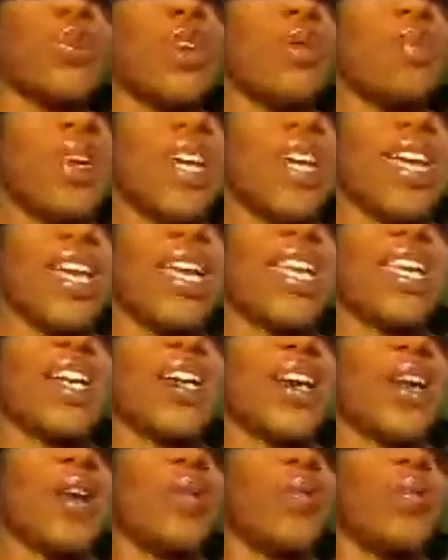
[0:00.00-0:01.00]
to the woman
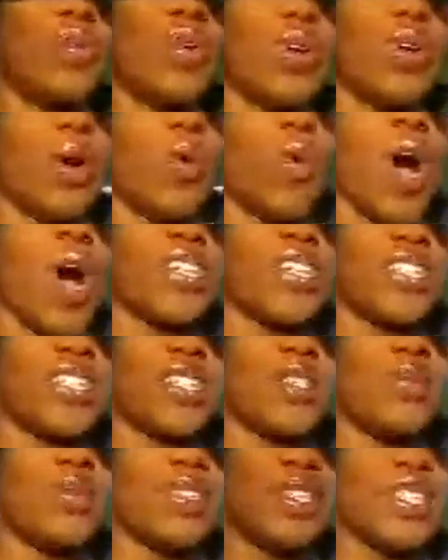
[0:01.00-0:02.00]
and Kerry
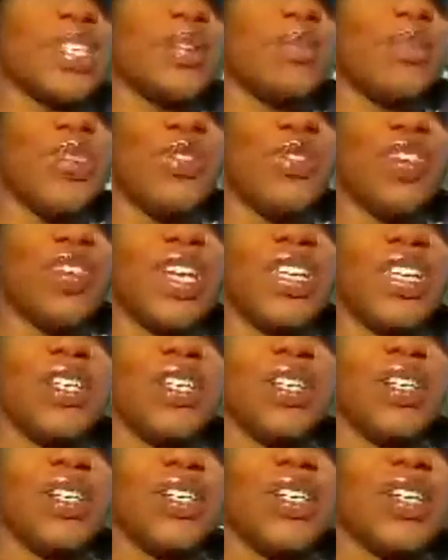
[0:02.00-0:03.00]
Washington was in the movie?
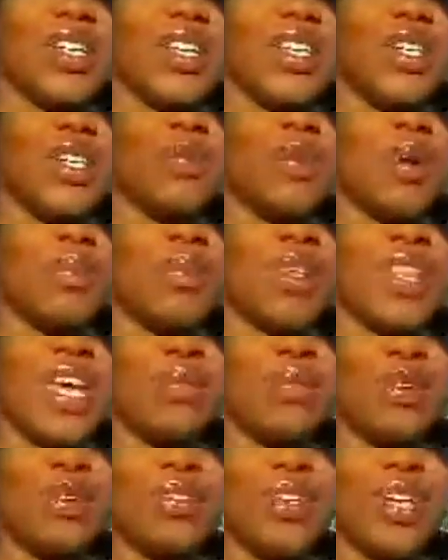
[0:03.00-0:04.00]
You remember
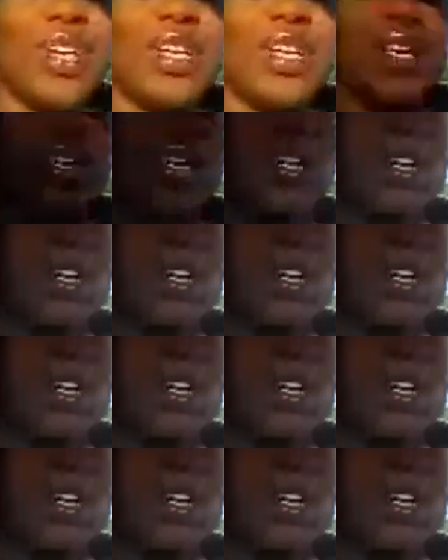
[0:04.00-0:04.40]
that movie?